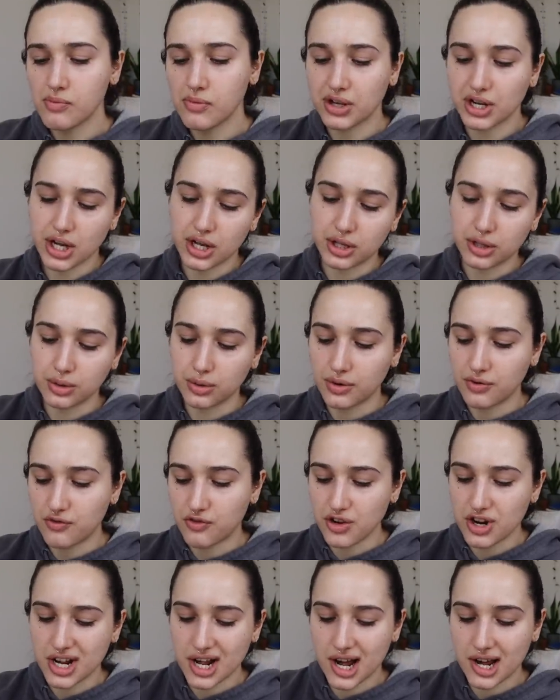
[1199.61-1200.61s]
like a
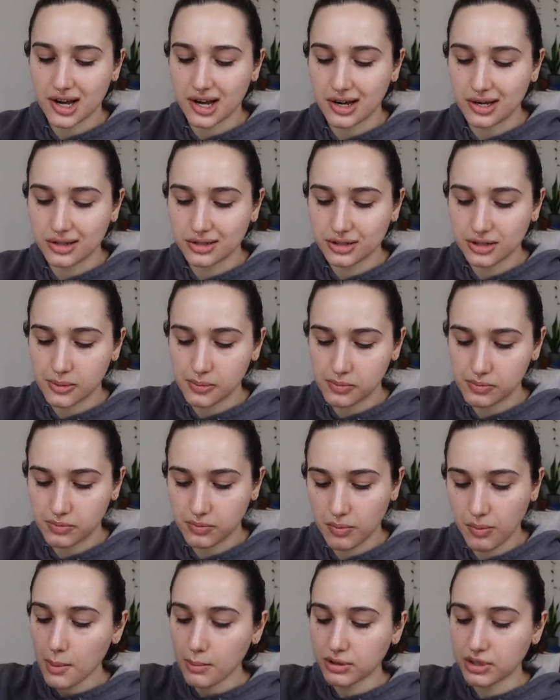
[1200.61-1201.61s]
gluten-free cake is,
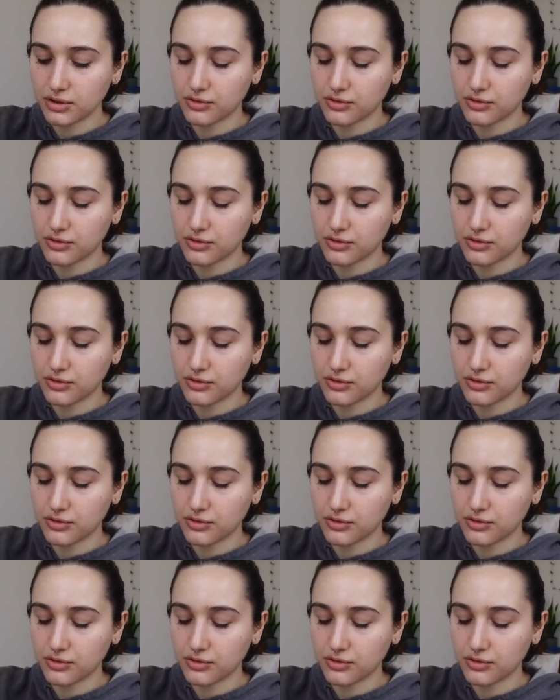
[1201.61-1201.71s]
but